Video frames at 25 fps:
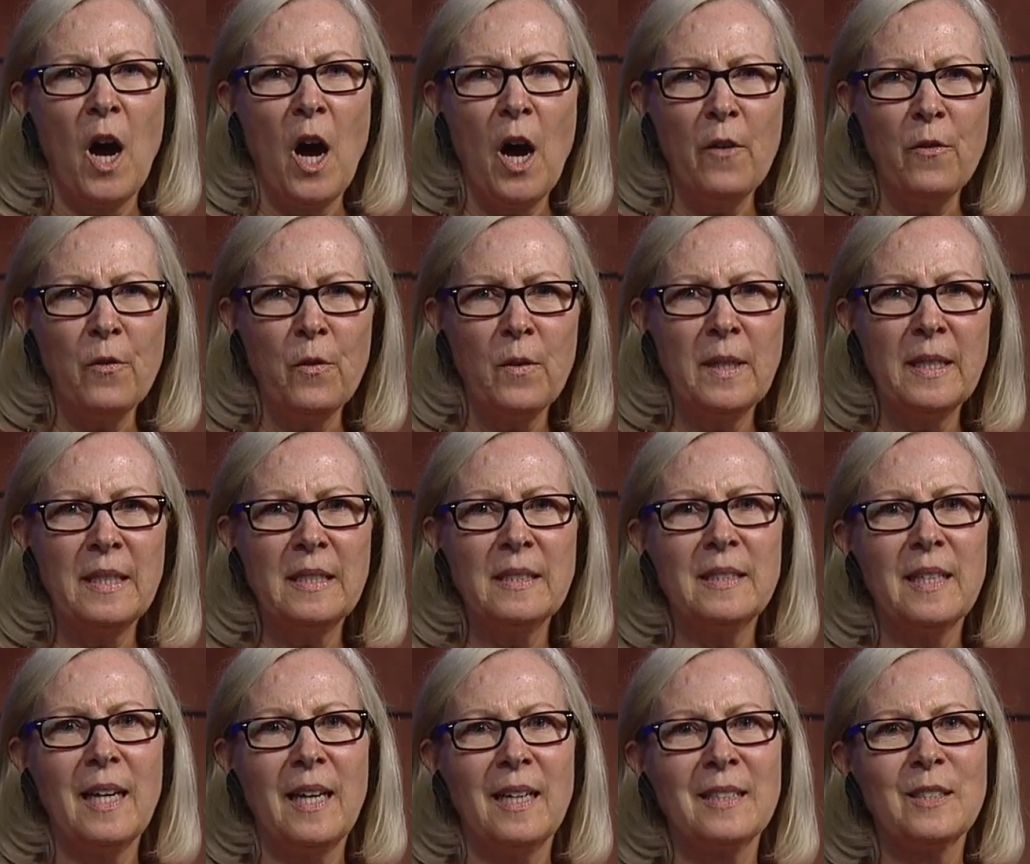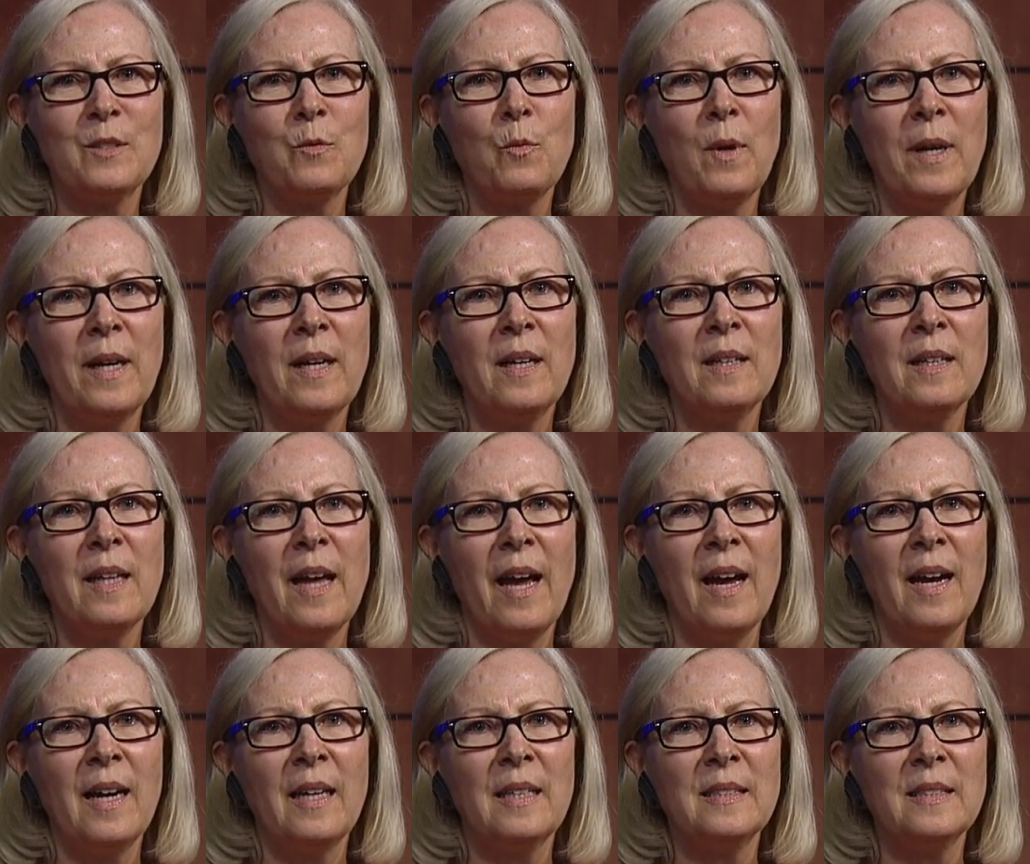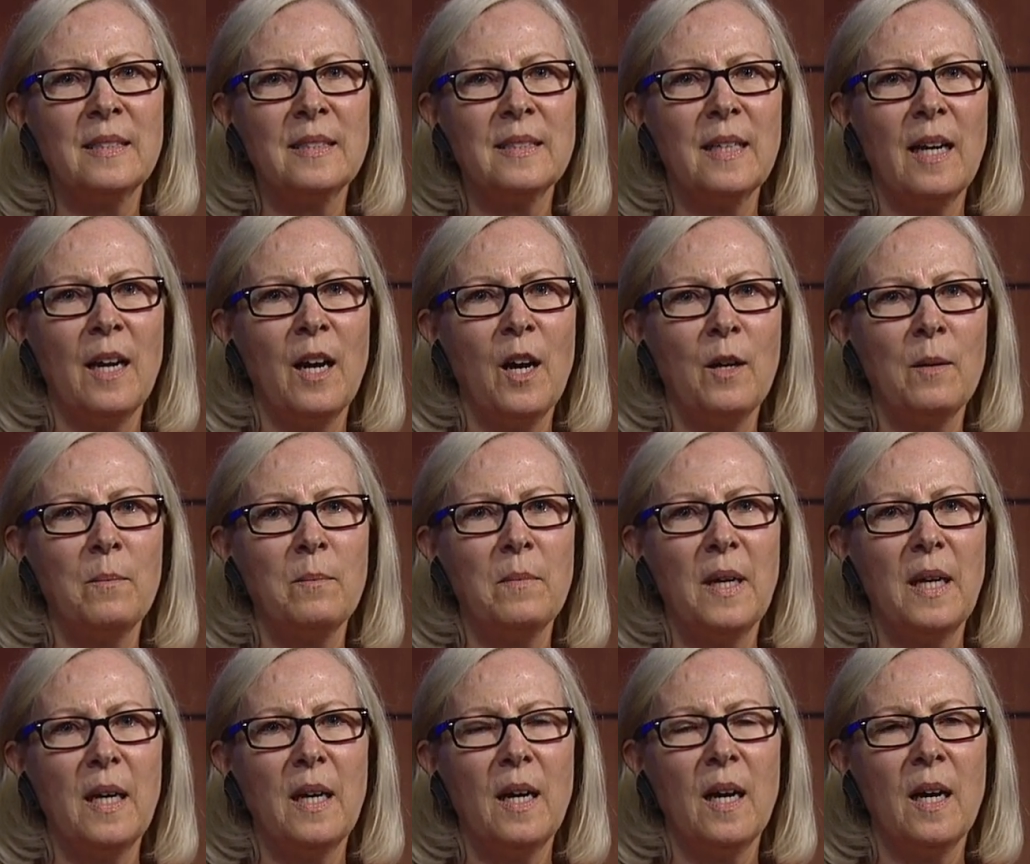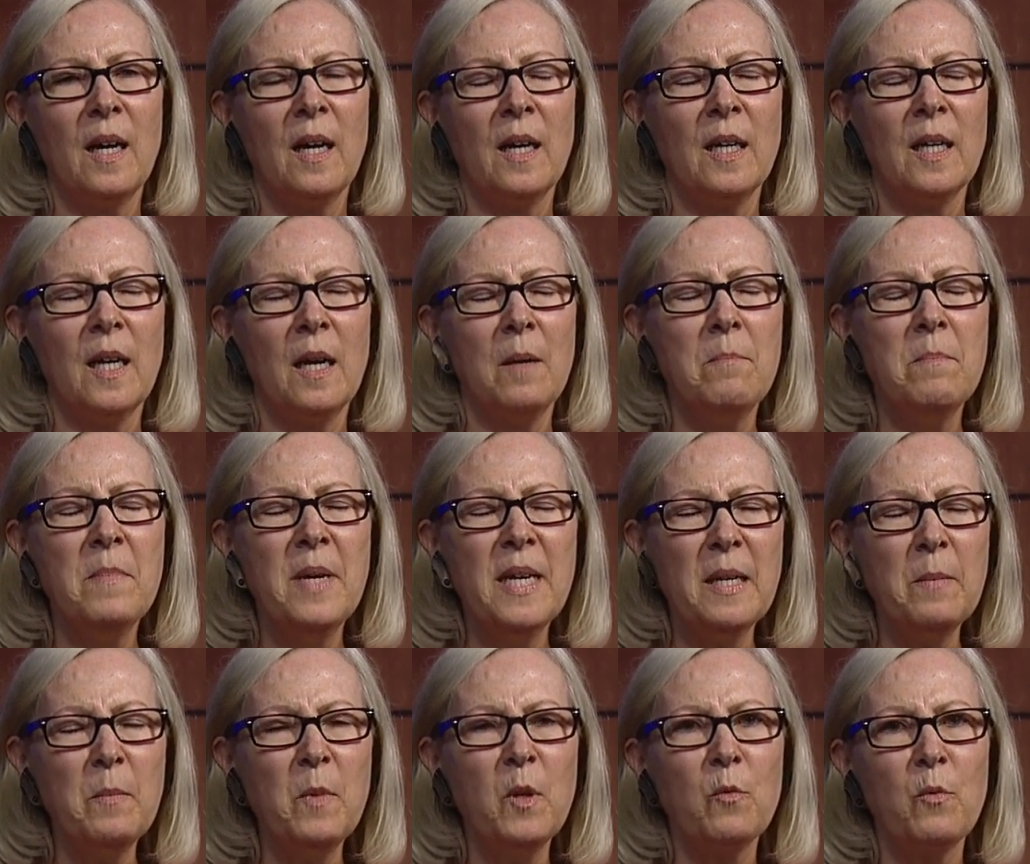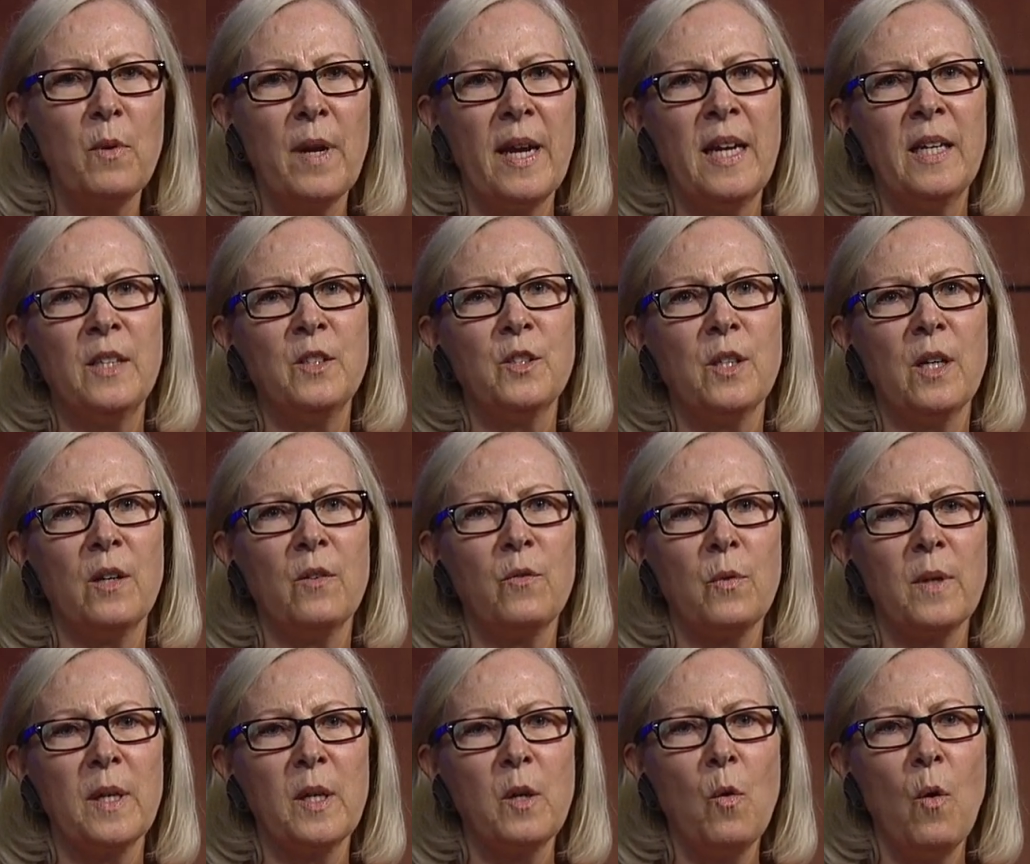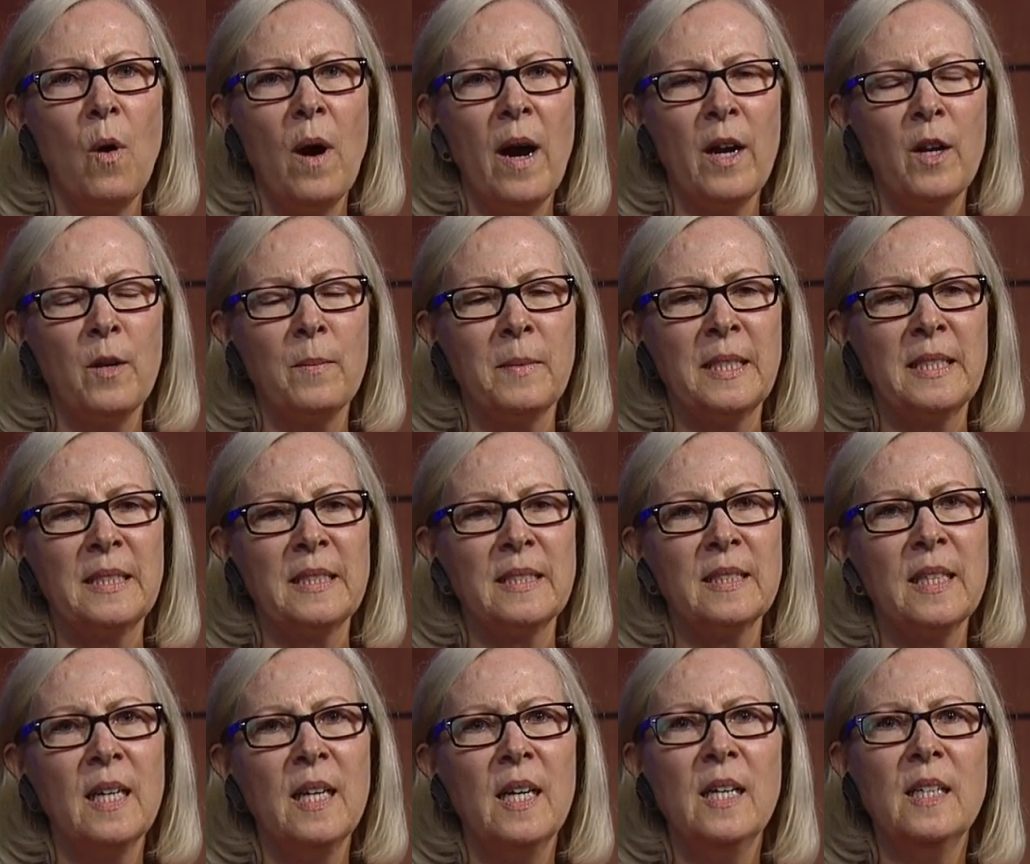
offerings as well as um, uh, a minimal range of requirements.